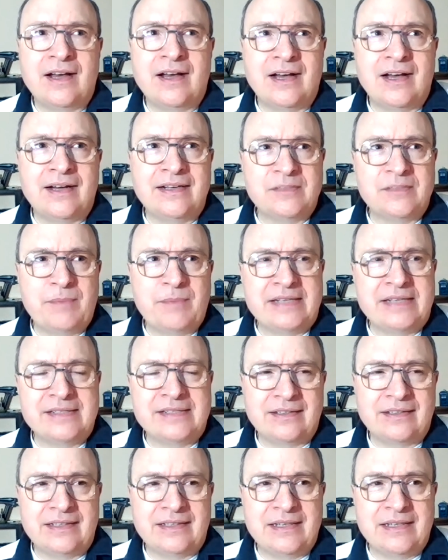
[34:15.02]
is
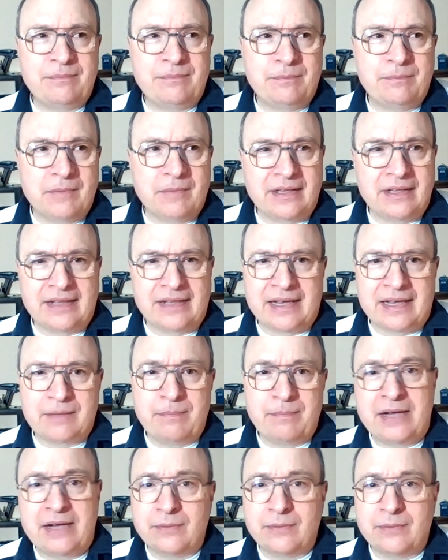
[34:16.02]
basically like
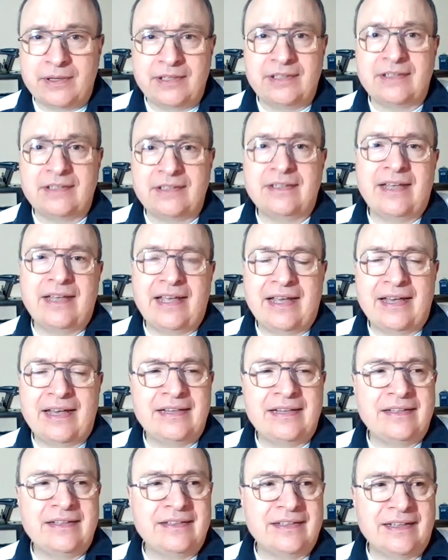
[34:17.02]
bedridden
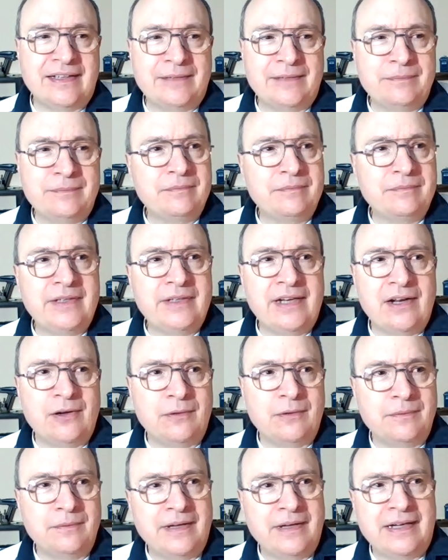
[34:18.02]
and, you
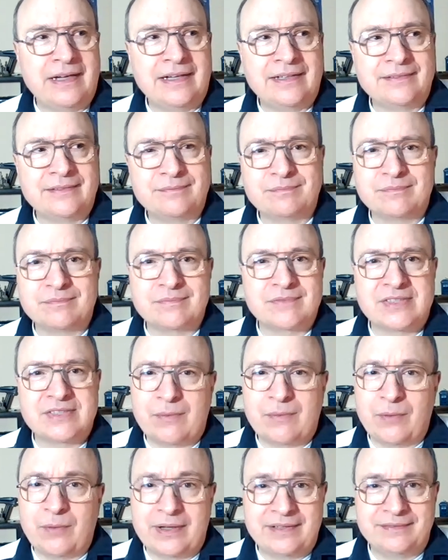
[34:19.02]
know,
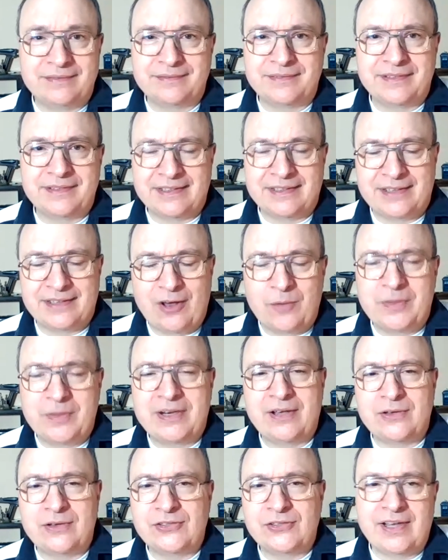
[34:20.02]
somewhat
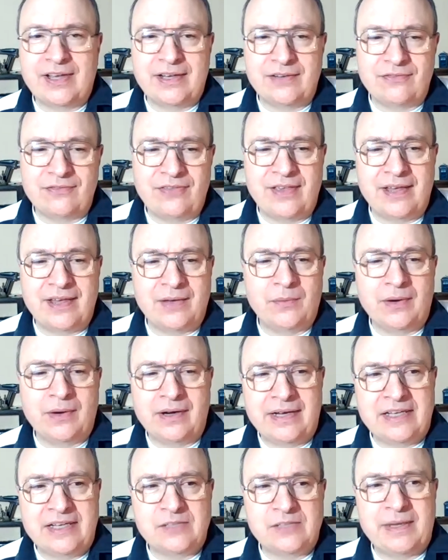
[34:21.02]
comatose kind of thing,
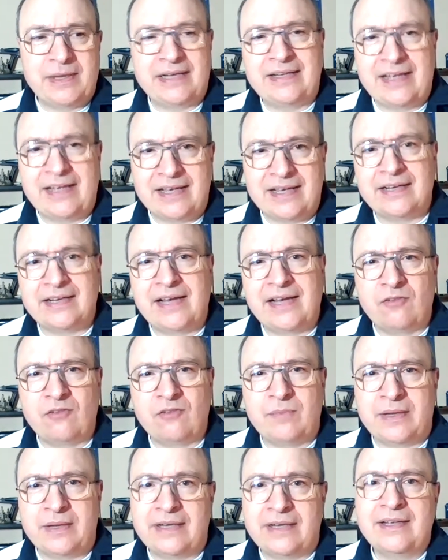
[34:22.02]
where he's being taken care
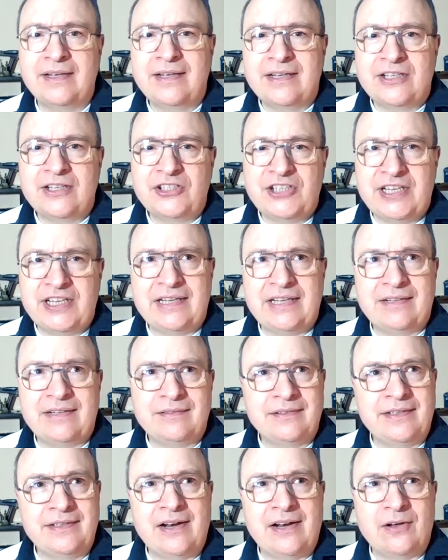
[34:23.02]
of, but she,
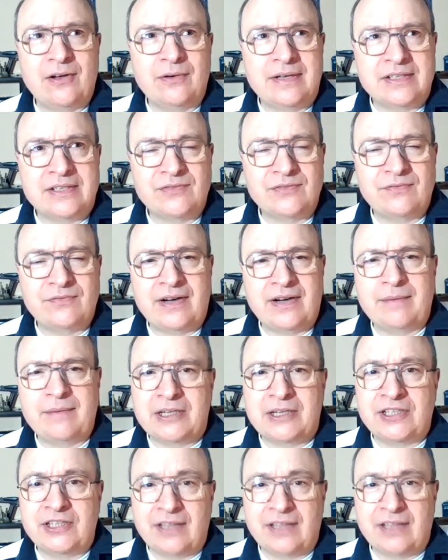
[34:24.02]
you know, is very
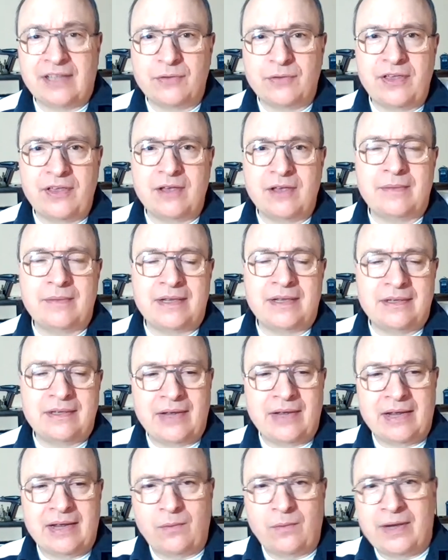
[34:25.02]
much in love with him
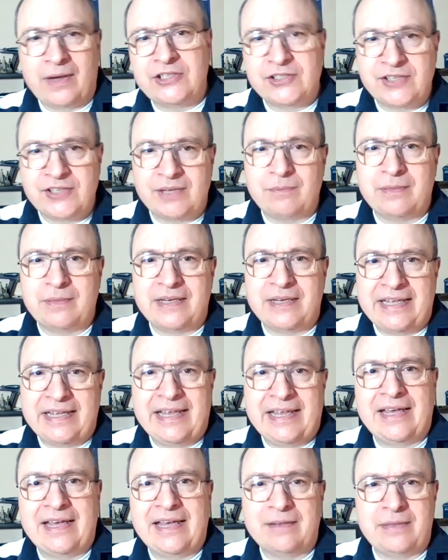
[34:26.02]
and watches him, but he
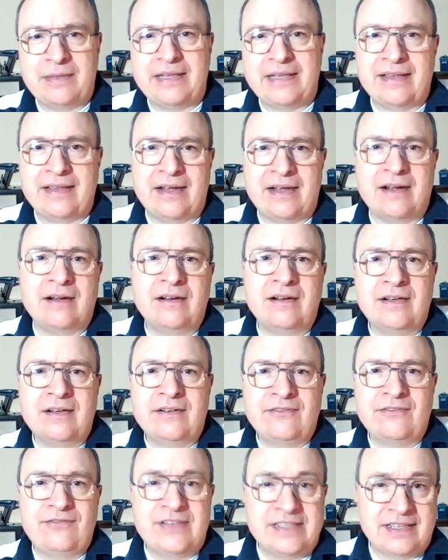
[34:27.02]
can't be there
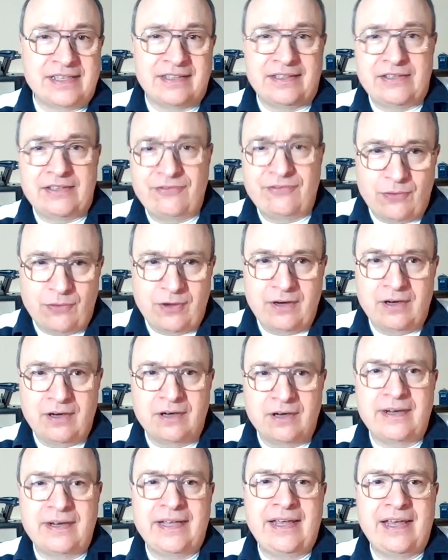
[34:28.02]
physically for
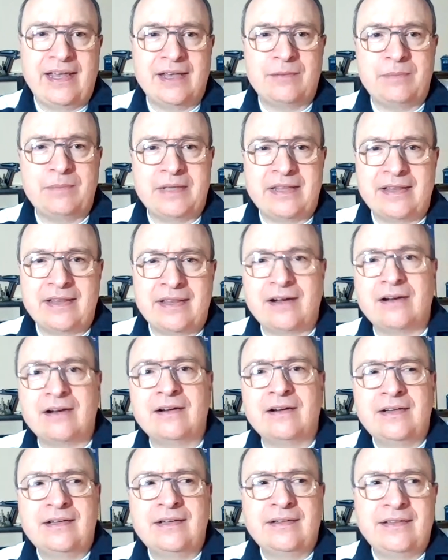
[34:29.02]
her. He can't be
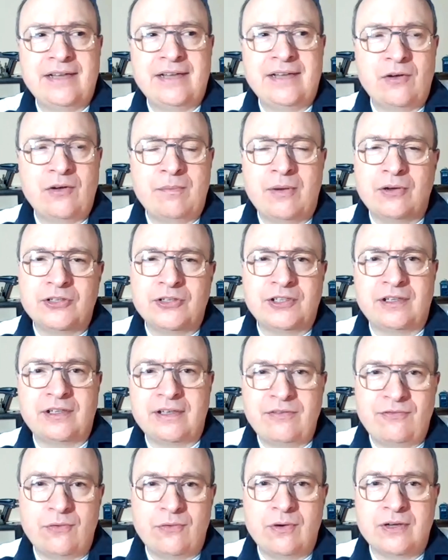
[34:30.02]
there
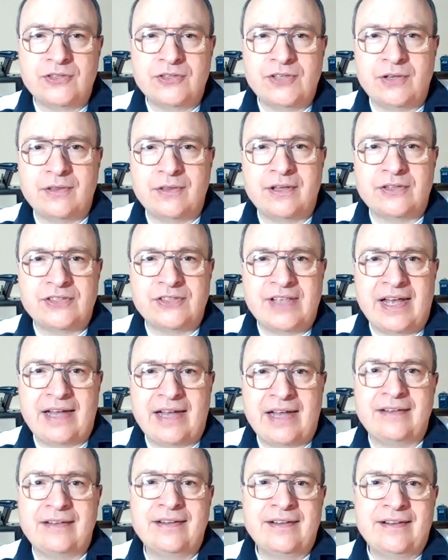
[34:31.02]
emotionally for. So there's
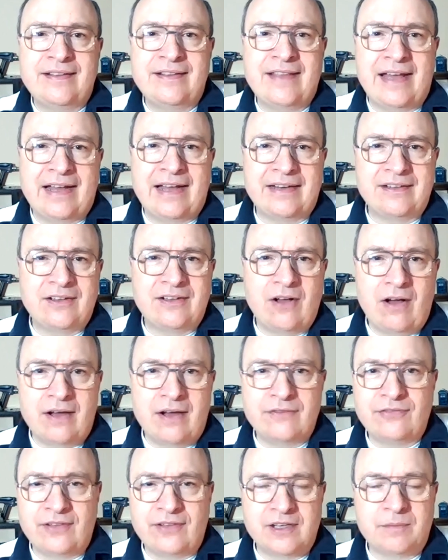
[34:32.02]
that
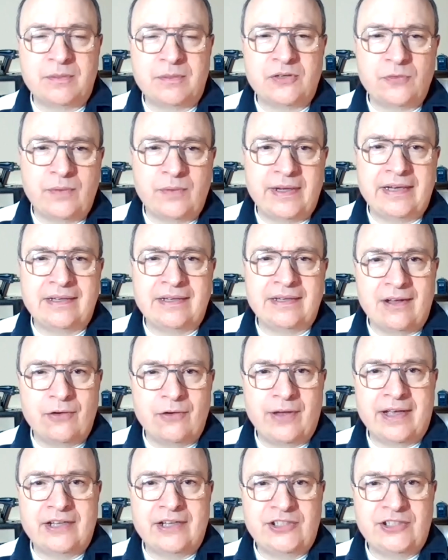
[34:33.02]
conflict between,
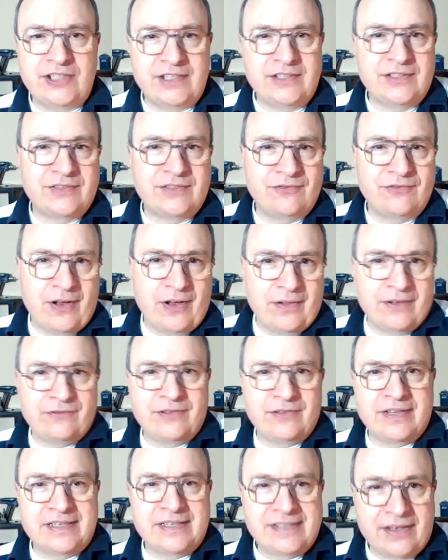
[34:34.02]
okay, she's falling
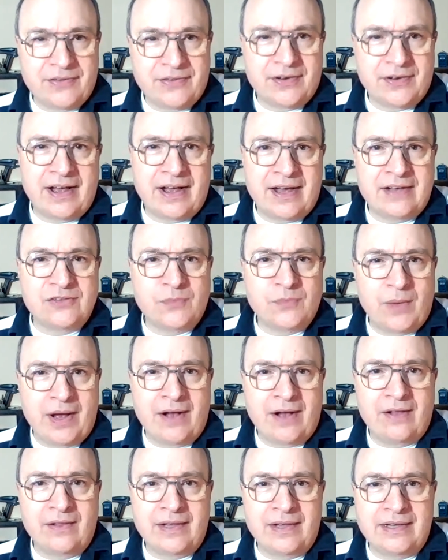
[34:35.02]
for this other guy as
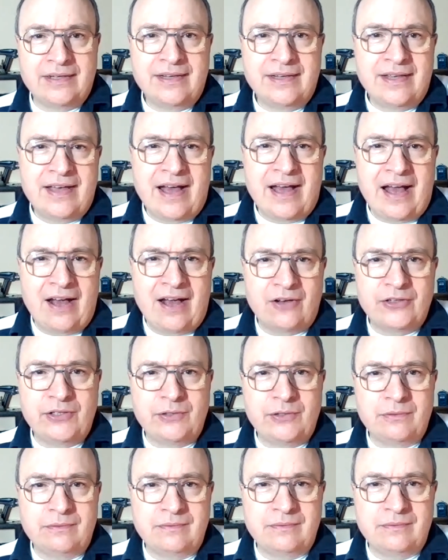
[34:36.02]
well, and how do
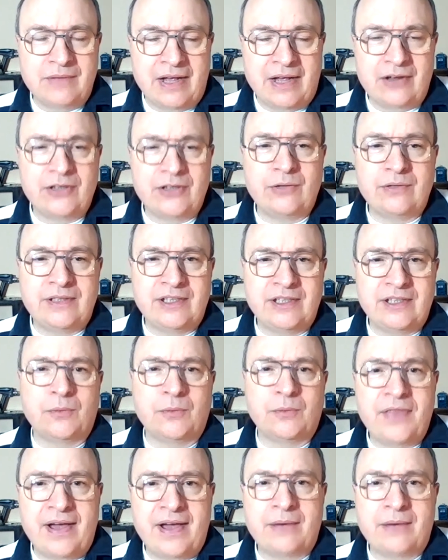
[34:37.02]
you deal
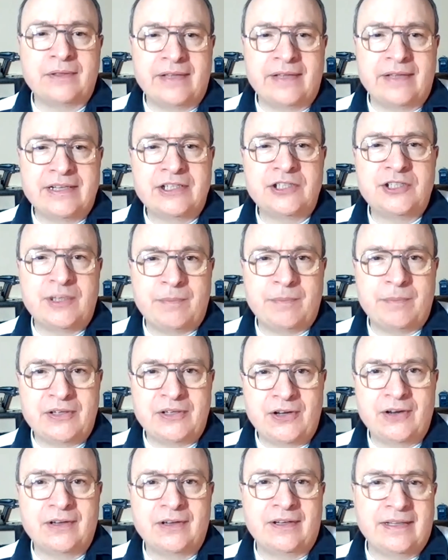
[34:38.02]
with that relationship
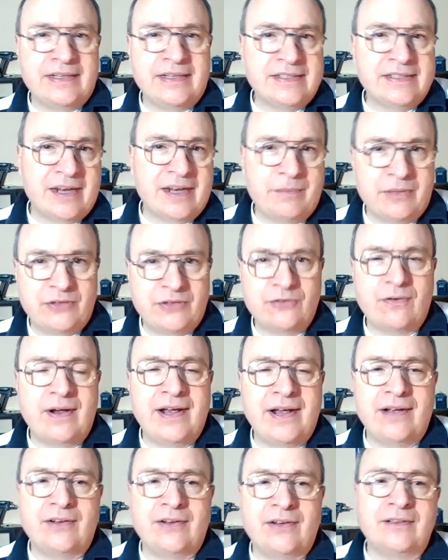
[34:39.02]
internally? Is that a
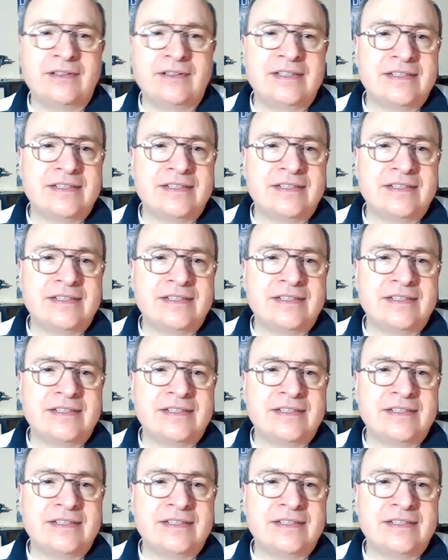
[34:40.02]
betrayal?